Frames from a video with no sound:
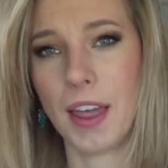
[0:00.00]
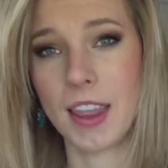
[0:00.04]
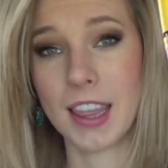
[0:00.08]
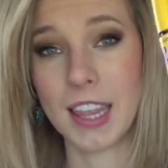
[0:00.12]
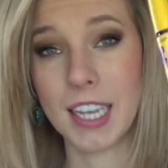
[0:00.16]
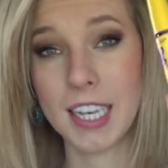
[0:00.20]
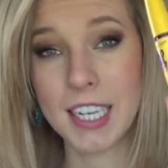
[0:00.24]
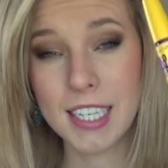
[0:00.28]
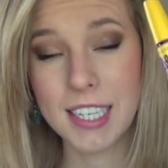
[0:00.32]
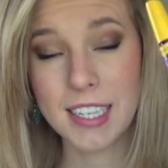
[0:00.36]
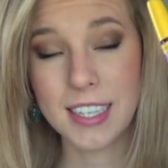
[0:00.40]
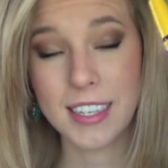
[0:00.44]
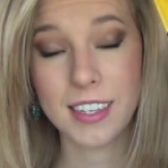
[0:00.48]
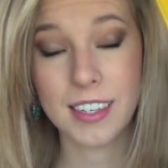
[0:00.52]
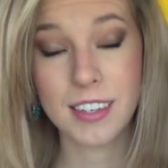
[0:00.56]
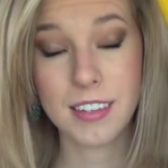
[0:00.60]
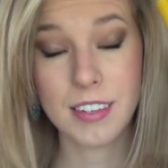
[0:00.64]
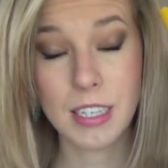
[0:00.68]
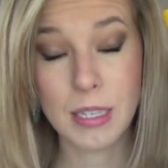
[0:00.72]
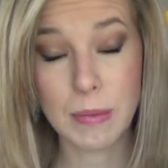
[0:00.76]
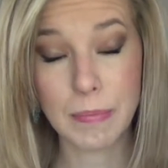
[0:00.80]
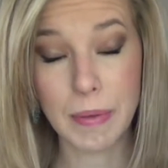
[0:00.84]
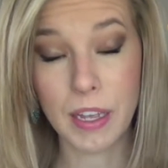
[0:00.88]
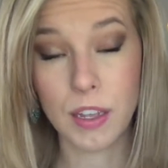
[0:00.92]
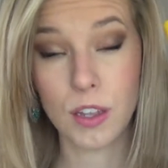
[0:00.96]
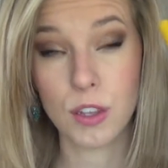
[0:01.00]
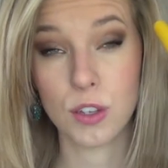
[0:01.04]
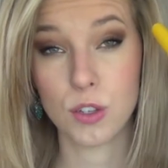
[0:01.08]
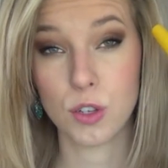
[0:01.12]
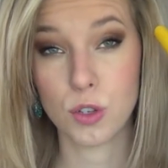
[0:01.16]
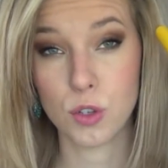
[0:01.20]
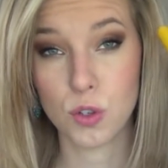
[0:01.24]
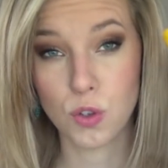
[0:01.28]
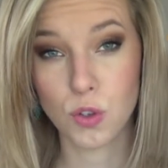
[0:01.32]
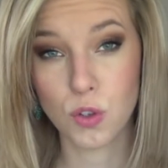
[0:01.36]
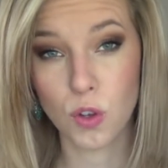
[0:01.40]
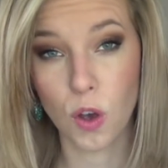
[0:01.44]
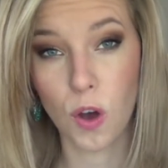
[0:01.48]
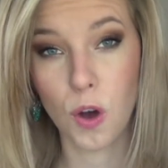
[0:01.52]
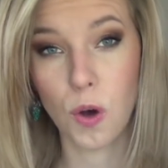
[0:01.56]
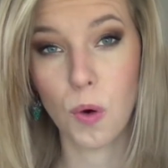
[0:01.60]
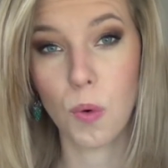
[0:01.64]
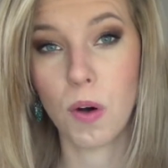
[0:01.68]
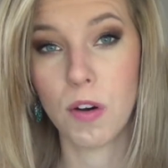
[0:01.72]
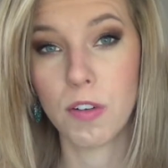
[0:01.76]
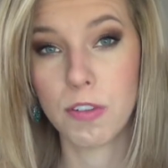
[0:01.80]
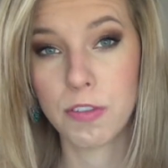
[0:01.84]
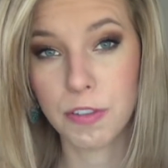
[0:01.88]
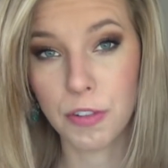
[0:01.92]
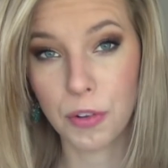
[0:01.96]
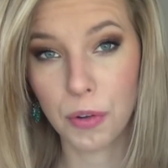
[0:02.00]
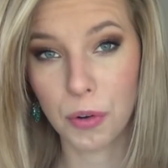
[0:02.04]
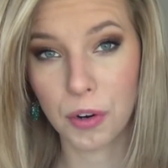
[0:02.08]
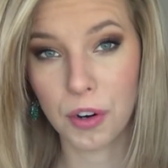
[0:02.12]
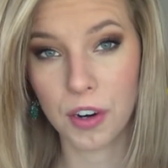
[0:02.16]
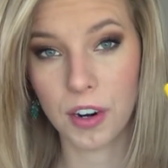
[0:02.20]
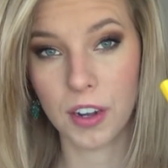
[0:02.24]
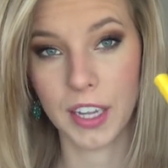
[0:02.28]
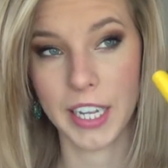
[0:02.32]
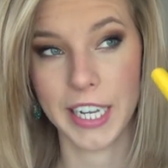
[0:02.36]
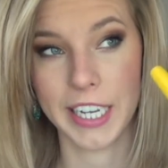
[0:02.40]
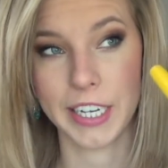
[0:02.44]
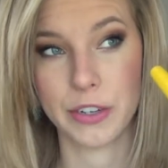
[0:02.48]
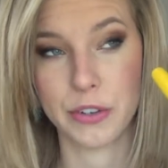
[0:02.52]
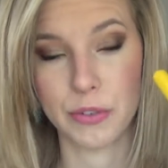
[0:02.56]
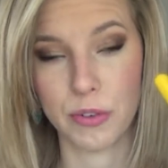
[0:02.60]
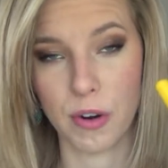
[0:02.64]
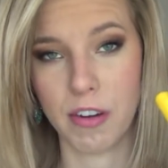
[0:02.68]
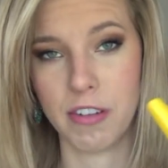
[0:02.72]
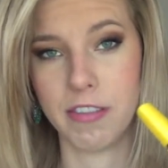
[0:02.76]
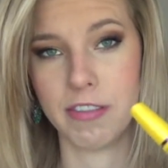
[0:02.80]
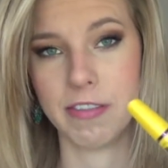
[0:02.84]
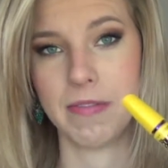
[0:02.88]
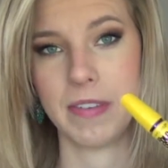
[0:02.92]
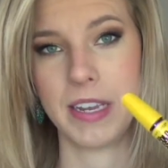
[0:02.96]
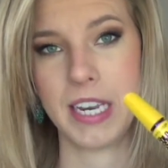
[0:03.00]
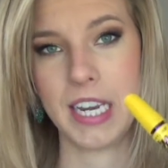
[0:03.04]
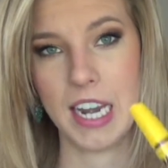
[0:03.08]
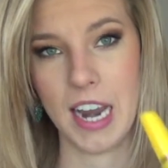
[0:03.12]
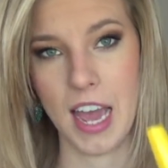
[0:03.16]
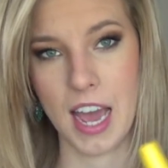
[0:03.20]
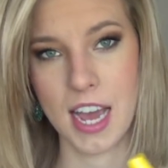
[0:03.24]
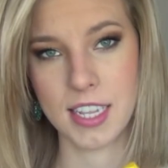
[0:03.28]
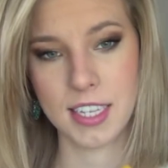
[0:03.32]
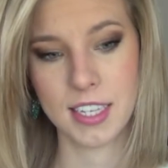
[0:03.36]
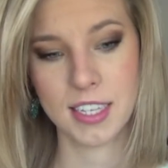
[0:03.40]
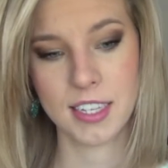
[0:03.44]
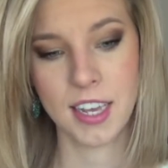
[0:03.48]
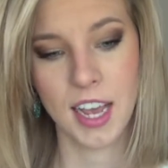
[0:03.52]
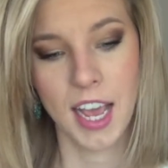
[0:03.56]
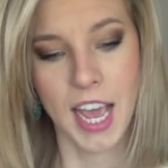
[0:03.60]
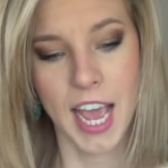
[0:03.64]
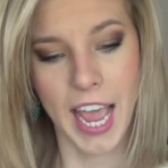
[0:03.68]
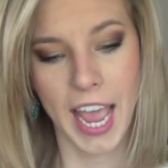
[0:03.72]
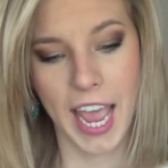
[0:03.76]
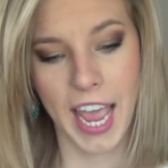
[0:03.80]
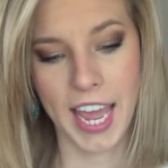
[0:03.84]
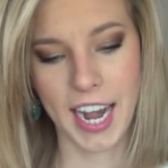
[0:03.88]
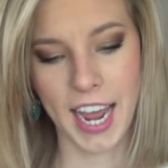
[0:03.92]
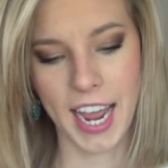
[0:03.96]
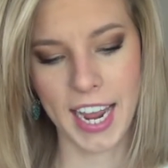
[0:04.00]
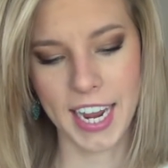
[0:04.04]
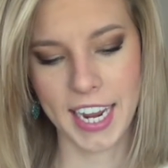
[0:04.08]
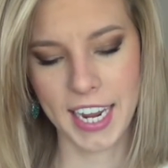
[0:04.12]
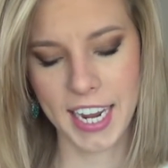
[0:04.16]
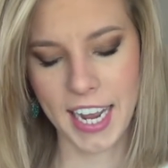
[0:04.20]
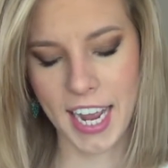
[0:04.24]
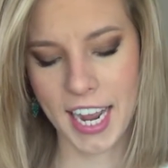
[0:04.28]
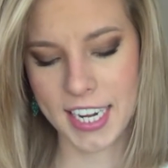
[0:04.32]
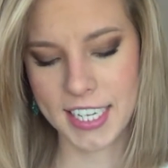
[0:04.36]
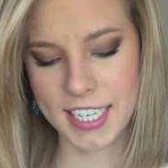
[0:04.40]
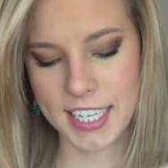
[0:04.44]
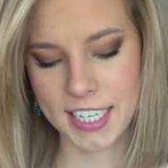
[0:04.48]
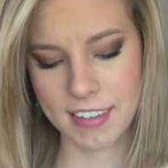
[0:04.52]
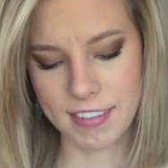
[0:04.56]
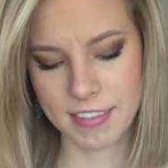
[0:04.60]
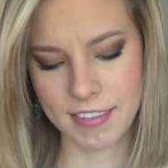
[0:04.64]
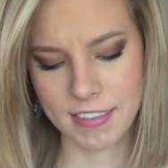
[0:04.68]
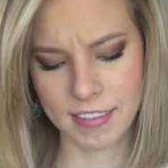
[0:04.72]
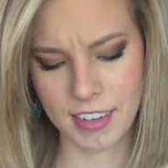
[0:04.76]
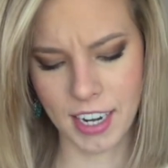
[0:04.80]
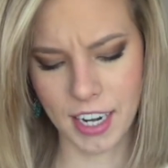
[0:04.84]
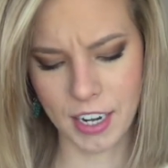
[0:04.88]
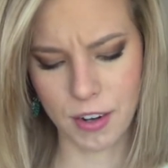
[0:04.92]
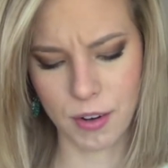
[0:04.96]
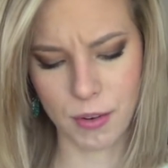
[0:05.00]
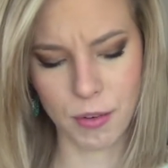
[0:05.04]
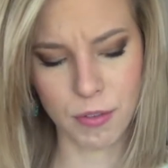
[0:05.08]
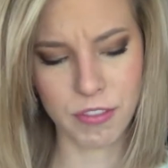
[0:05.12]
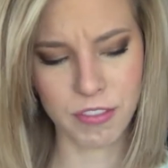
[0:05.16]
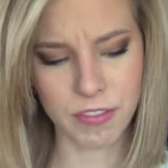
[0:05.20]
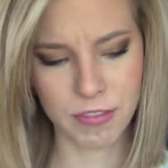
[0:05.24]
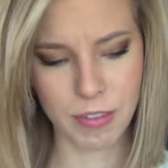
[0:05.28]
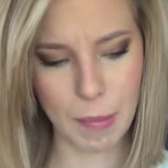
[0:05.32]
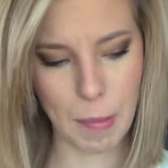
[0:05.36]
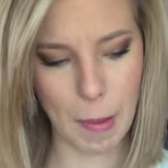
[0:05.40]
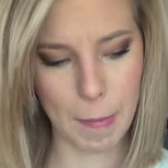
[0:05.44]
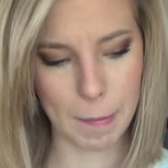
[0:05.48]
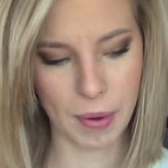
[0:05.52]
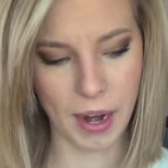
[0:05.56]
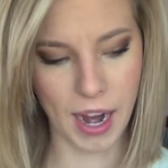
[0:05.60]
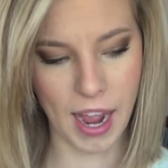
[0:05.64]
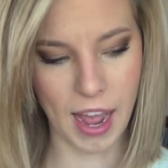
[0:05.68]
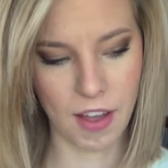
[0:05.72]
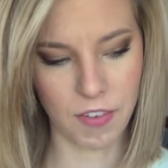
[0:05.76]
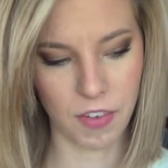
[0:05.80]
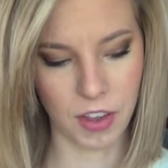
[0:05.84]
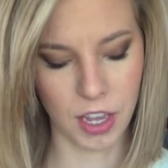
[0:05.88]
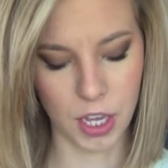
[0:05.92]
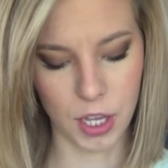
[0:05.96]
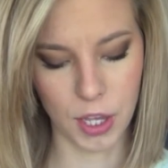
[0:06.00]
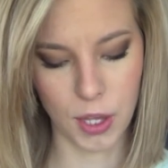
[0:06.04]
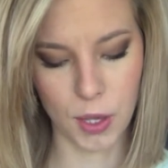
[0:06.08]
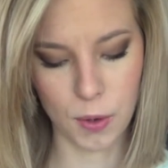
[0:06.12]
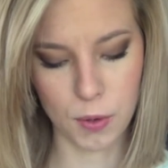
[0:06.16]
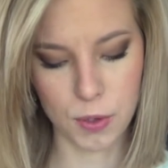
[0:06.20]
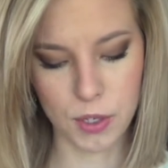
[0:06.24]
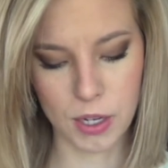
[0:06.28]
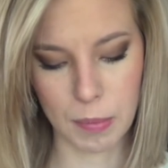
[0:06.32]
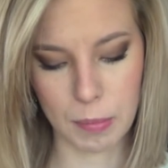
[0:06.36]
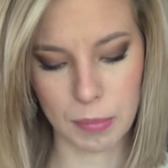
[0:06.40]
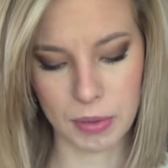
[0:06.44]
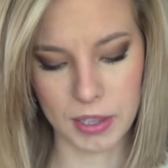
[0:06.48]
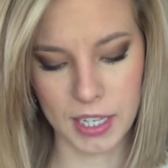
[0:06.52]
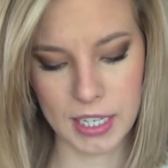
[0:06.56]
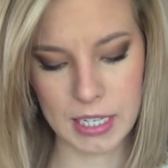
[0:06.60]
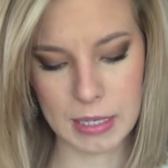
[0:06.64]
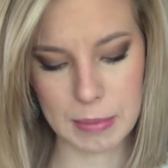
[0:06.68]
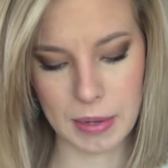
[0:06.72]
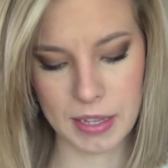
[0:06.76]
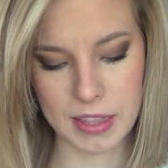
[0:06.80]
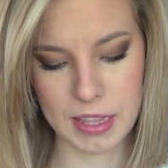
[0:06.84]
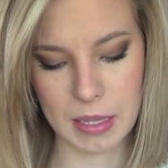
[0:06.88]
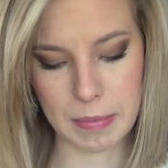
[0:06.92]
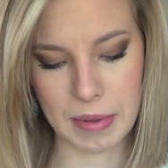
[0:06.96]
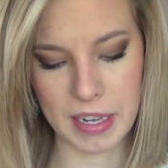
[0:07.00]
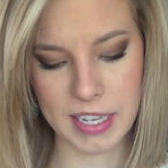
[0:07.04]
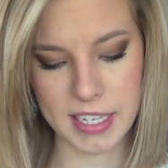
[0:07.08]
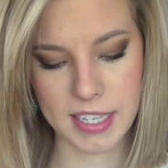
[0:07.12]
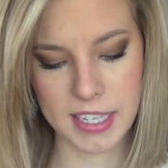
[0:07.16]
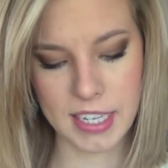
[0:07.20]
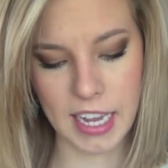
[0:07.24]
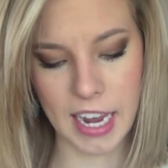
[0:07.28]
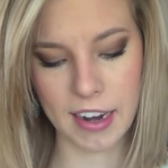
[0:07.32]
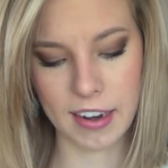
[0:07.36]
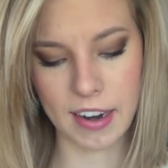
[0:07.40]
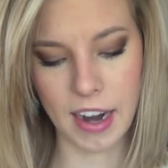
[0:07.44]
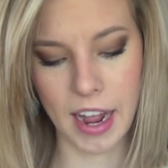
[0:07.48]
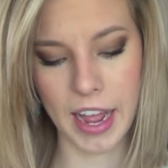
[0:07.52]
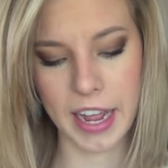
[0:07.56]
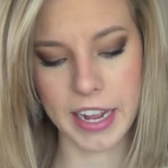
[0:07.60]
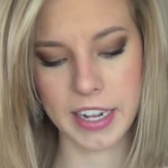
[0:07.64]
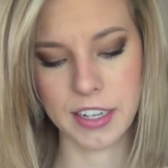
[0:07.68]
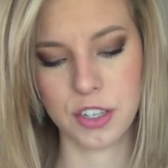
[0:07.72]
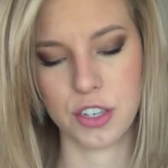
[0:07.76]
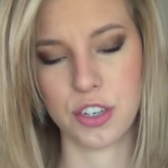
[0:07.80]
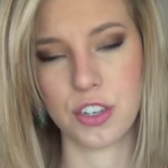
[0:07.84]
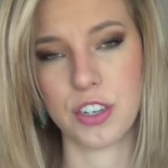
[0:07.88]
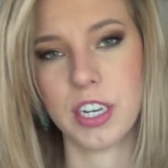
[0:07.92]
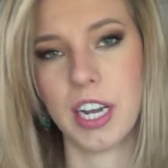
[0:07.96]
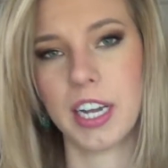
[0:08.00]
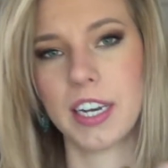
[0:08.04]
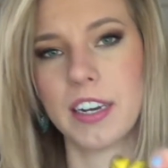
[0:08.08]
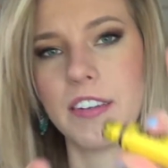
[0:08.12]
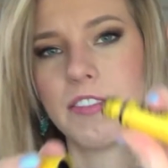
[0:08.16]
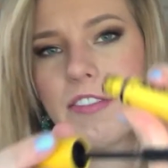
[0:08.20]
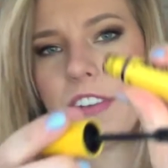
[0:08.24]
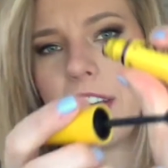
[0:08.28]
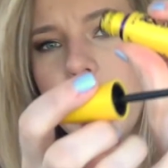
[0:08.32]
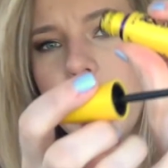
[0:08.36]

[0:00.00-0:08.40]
This smells so floral, it drove me nuts. And I don't remember having a huge complaint about the mascara. It's just kind of